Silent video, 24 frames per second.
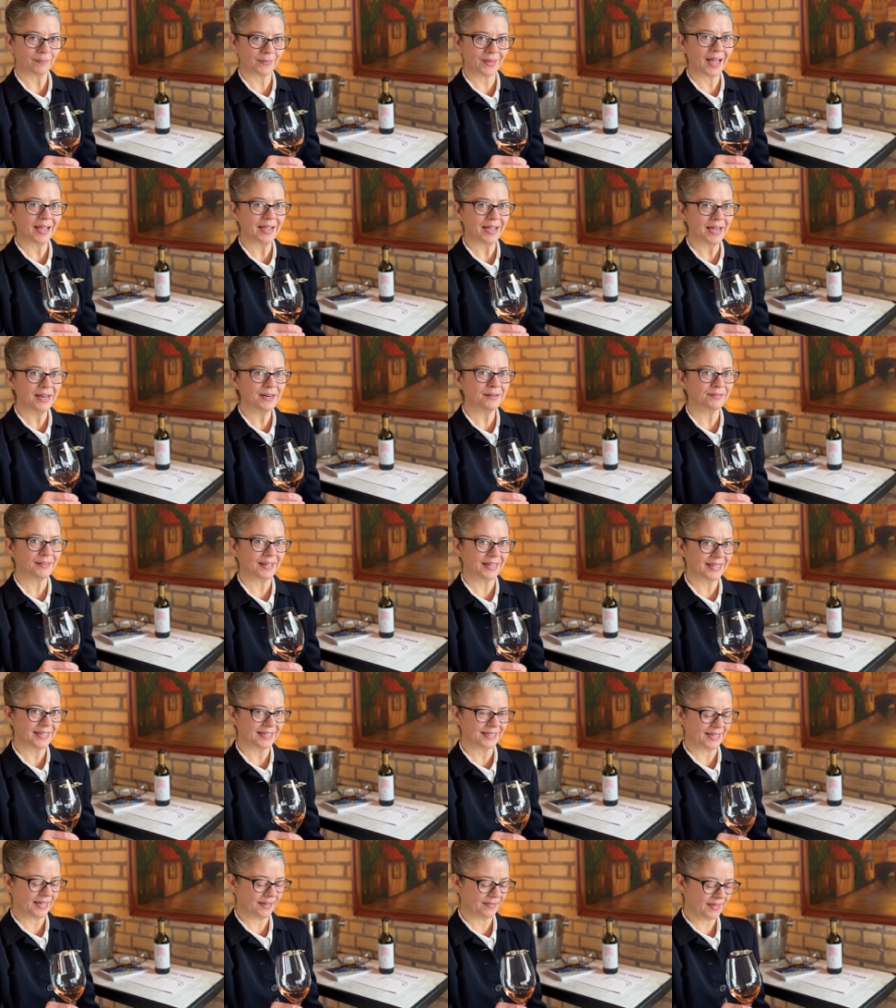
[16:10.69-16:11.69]
I kind of like
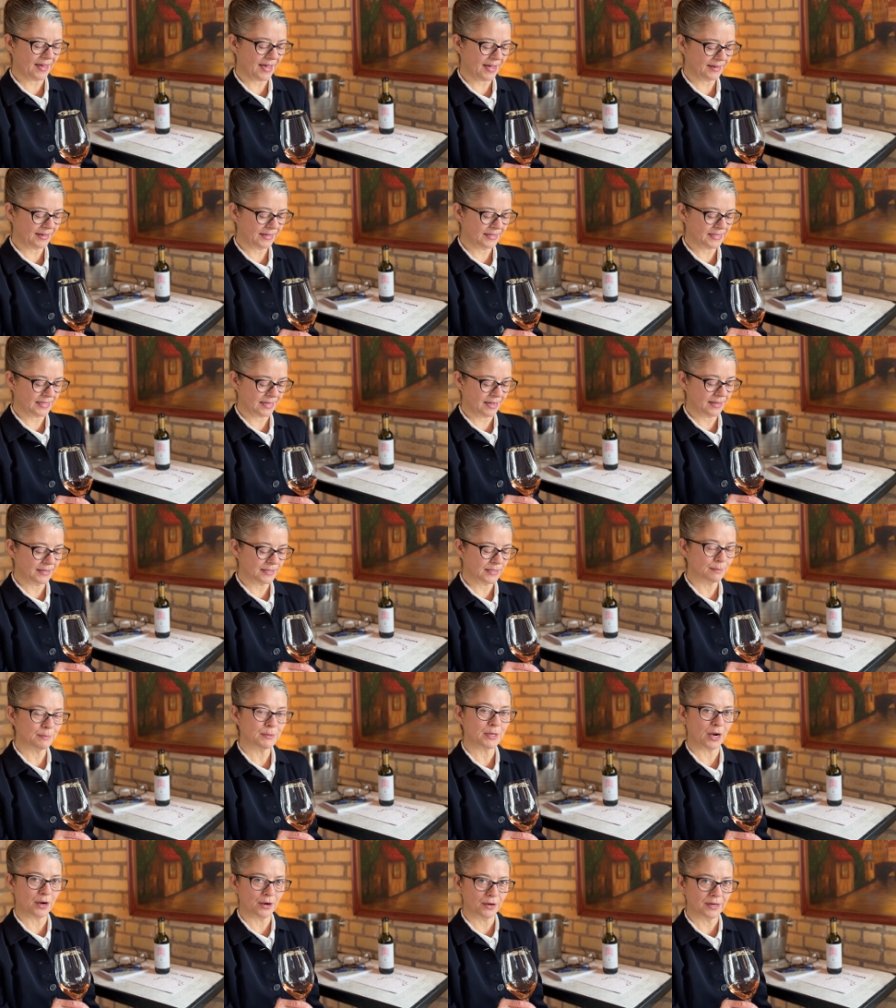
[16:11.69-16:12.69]
it like that. It's got some
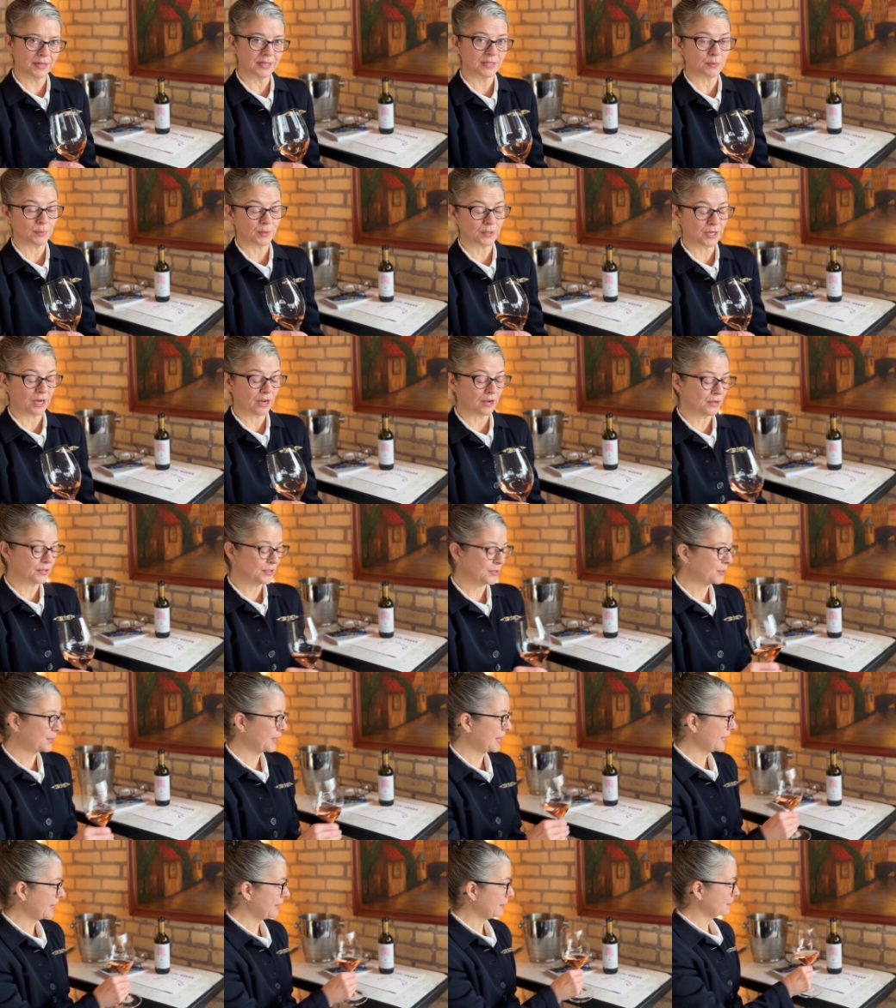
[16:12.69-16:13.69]
tartness, which I also
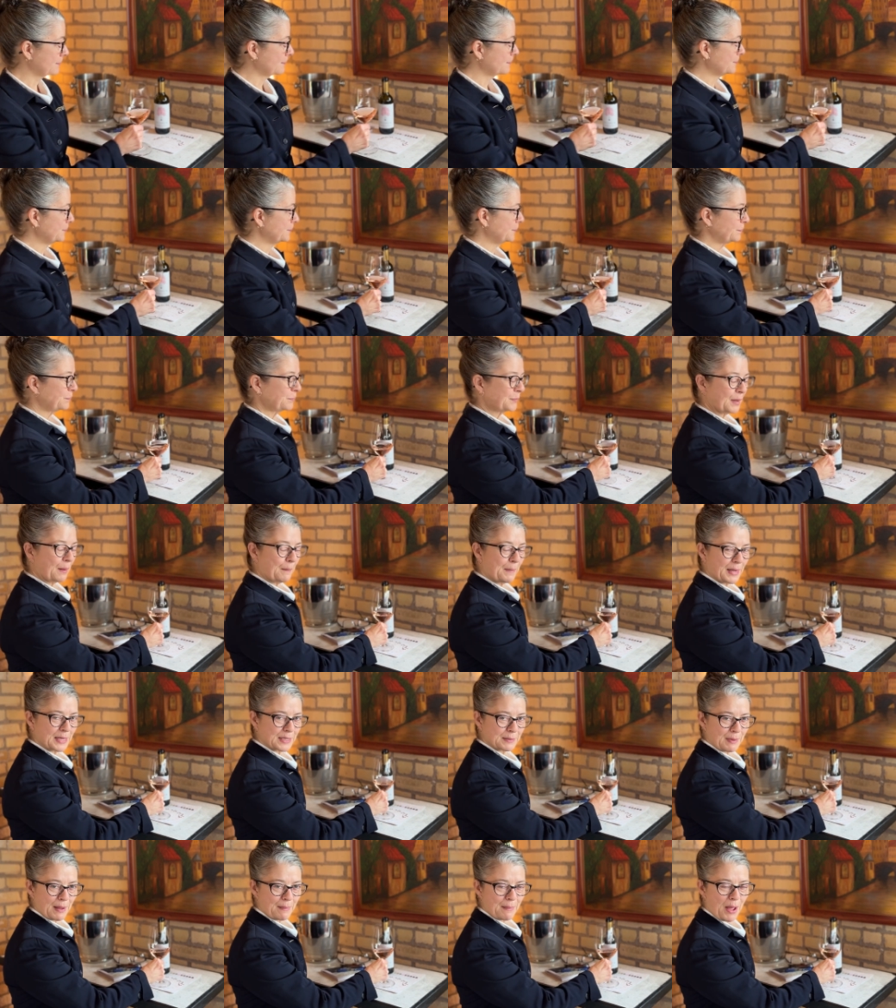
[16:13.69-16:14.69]
like.
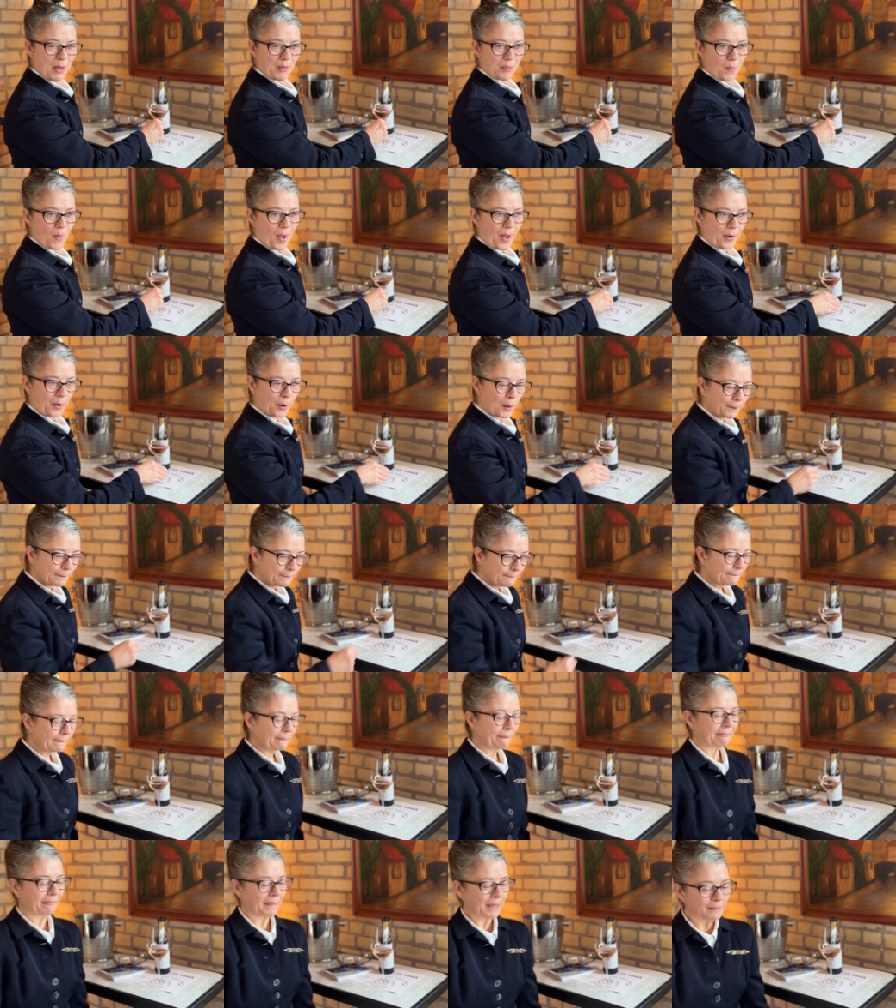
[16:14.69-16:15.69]
Makes my mouth water.
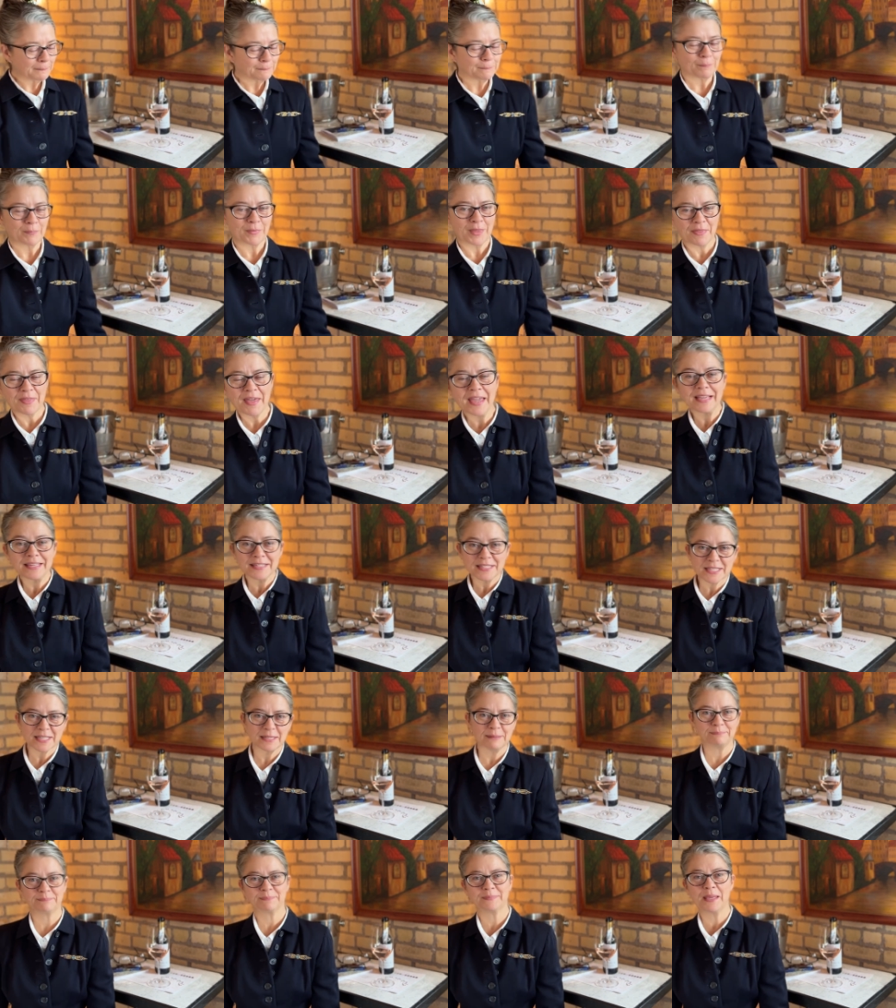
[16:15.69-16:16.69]
Thanks.
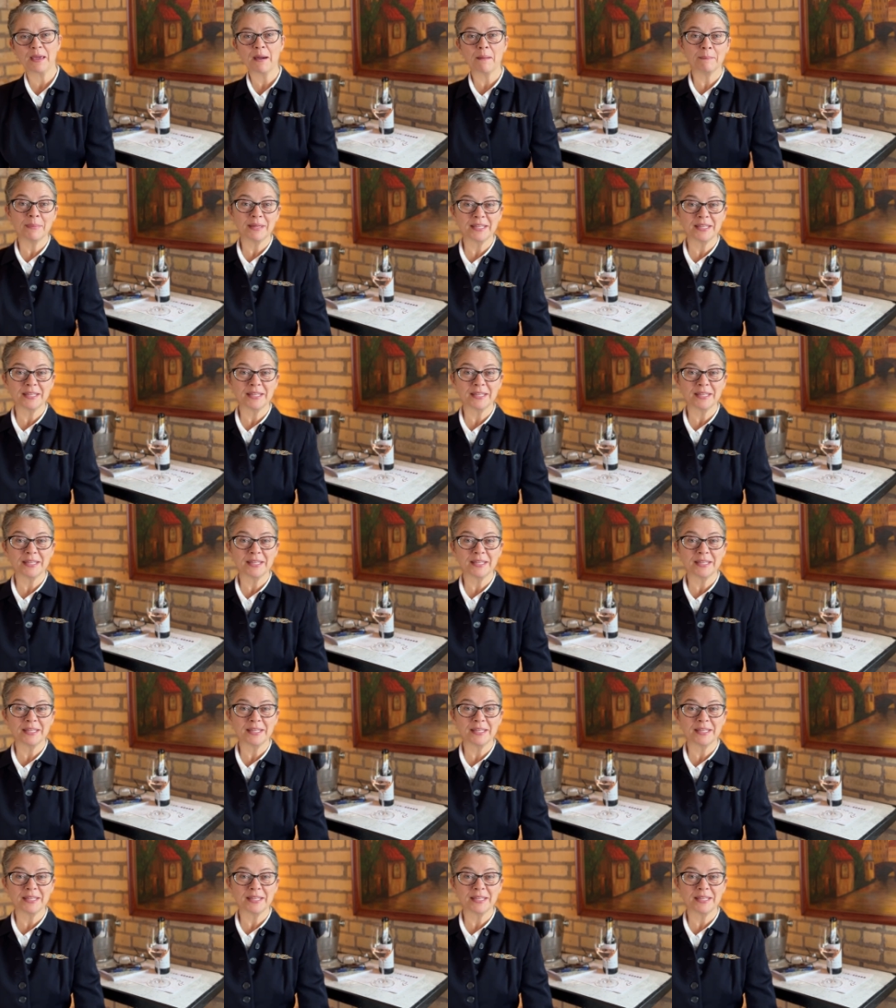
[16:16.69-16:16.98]
Yum.